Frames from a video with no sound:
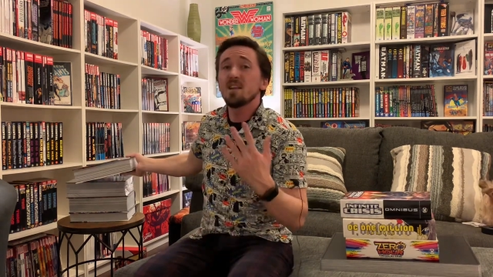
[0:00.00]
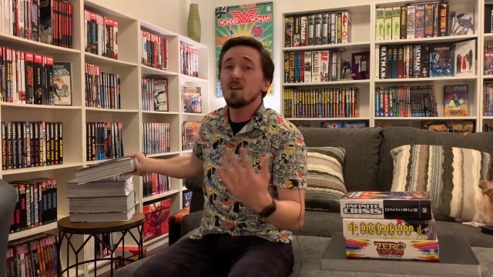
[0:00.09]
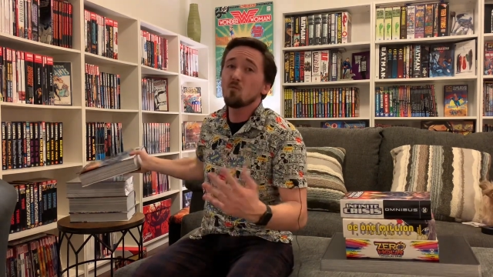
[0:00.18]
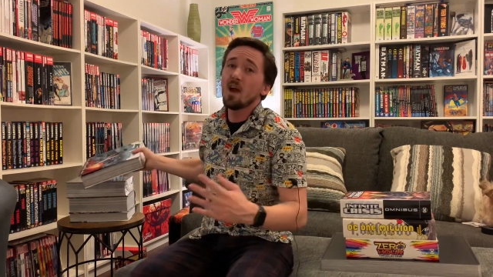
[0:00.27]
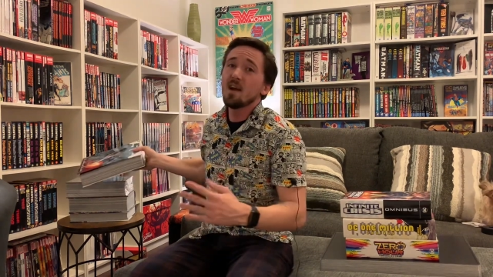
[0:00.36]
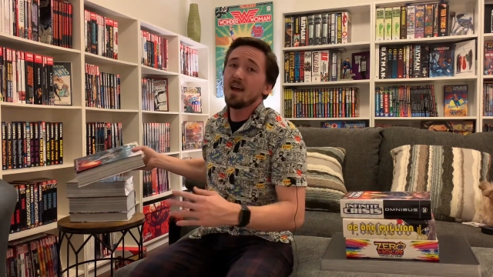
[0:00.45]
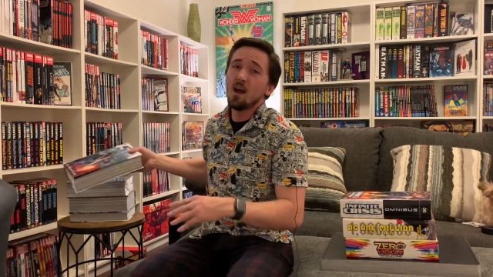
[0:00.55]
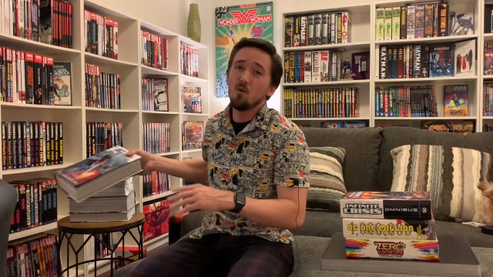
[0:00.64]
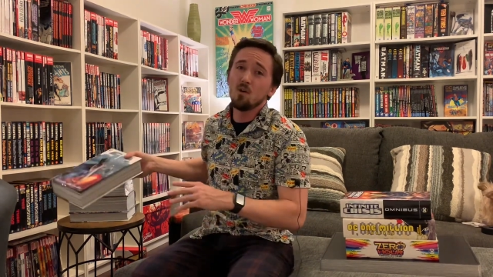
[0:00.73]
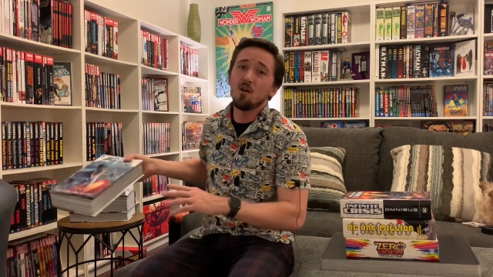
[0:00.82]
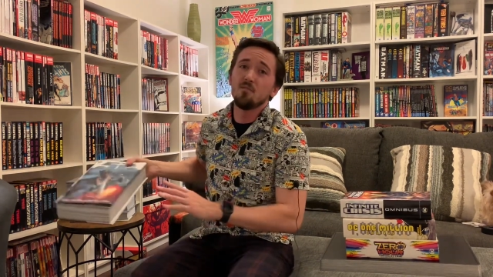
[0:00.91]
right
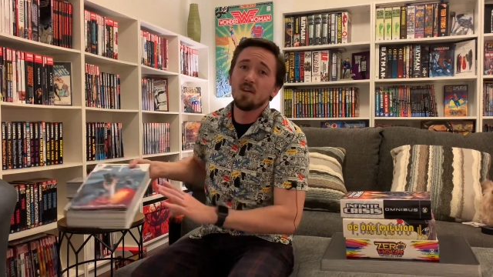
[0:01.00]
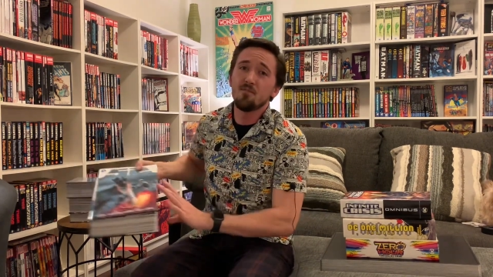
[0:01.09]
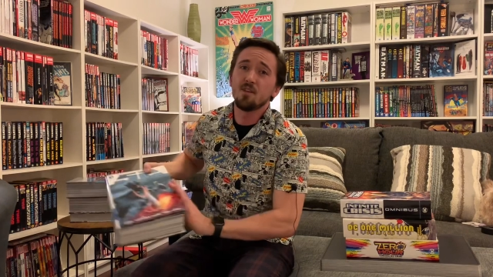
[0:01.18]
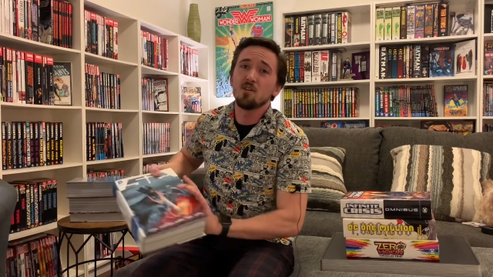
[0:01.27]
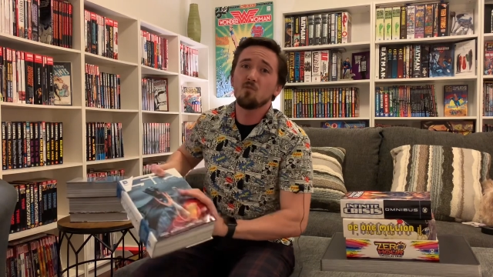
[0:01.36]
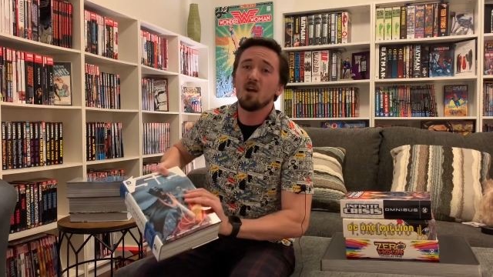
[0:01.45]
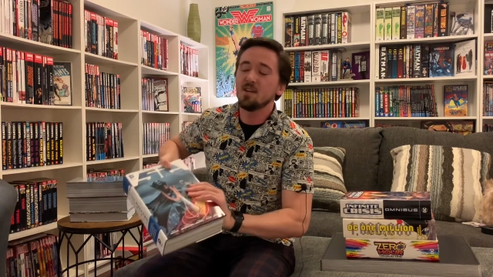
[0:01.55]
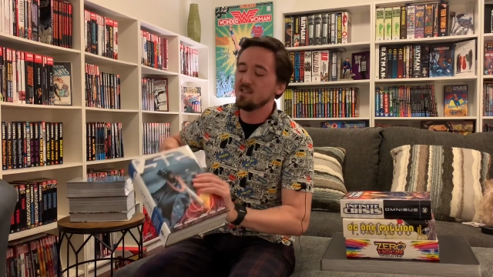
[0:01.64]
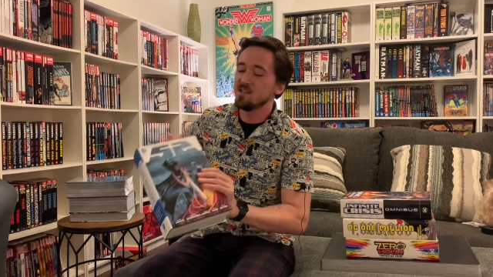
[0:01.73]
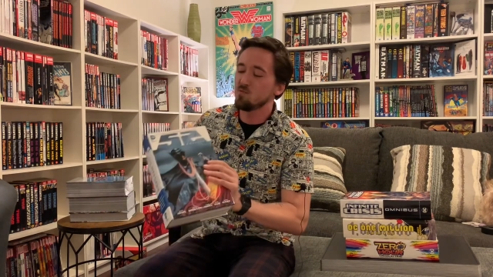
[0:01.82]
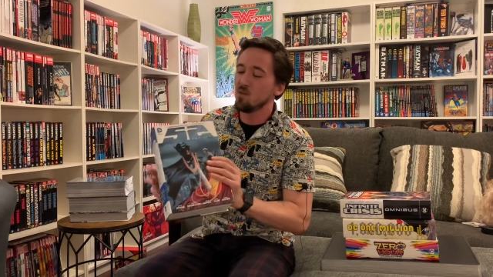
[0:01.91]
out of Infinite Crisis